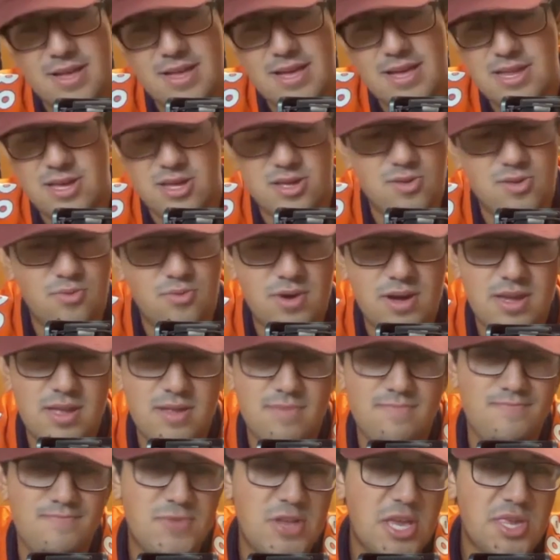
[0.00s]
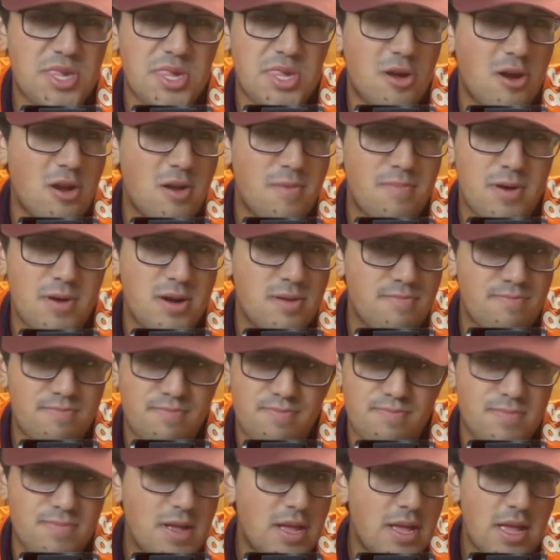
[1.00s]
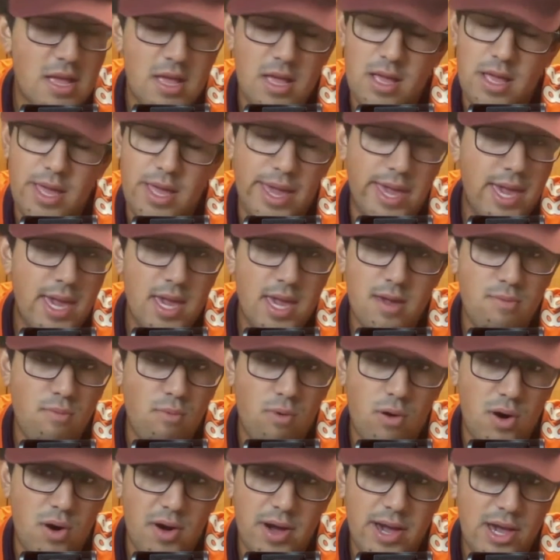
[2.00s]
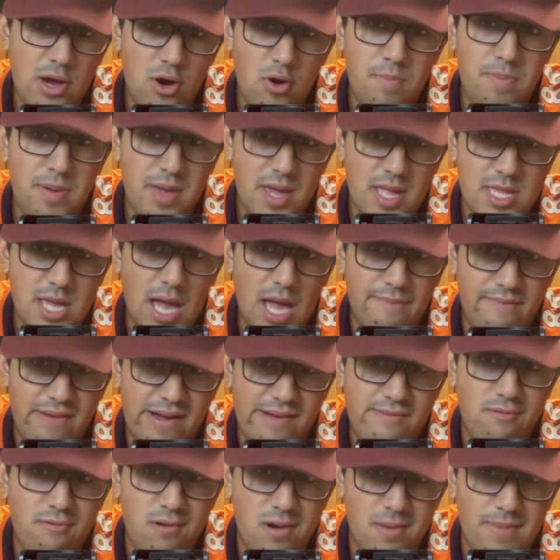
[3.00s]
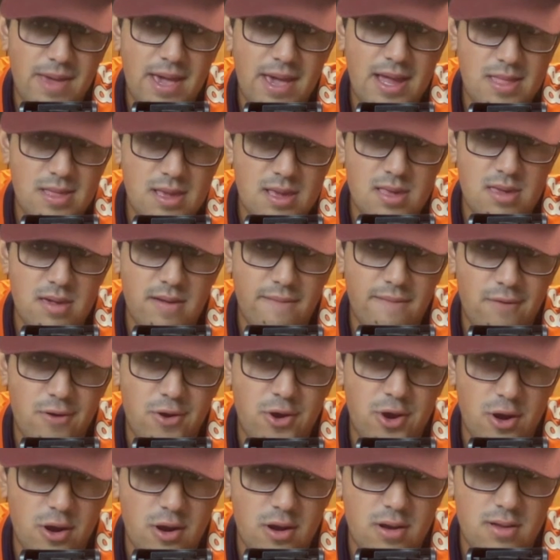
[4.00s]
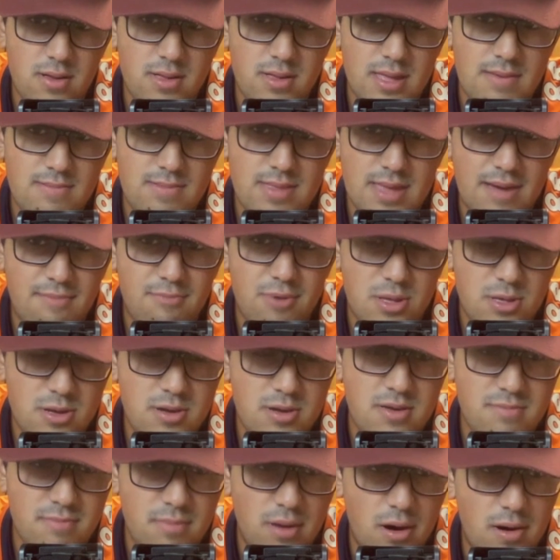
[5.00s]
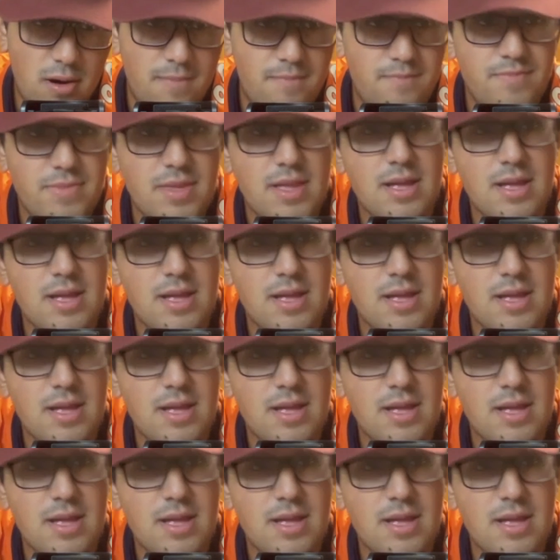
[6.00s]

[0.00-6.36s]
another win. Justin Herbert, he will he'll be a top five quarterback in this league for sure. And that brother can ball.